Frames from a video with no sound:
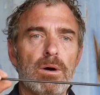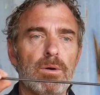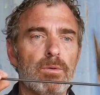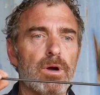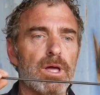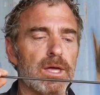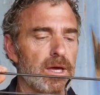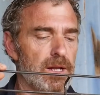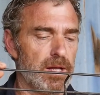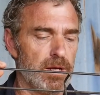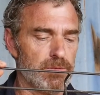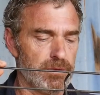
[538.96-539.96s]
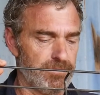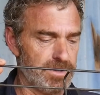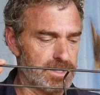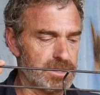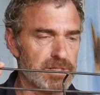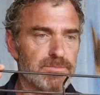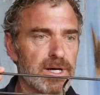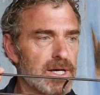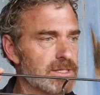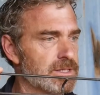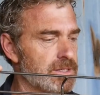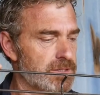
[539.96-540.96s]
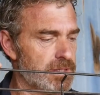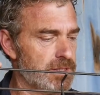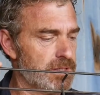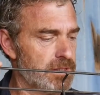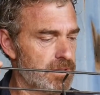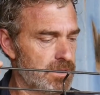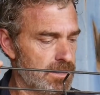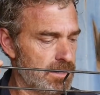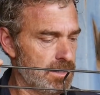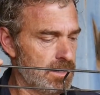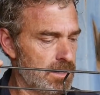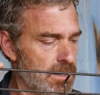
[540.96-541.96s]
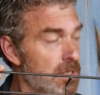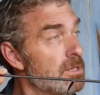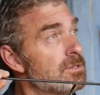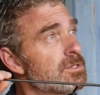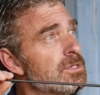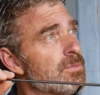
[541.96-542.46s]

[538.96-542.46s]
working out how we'll fix this basket to the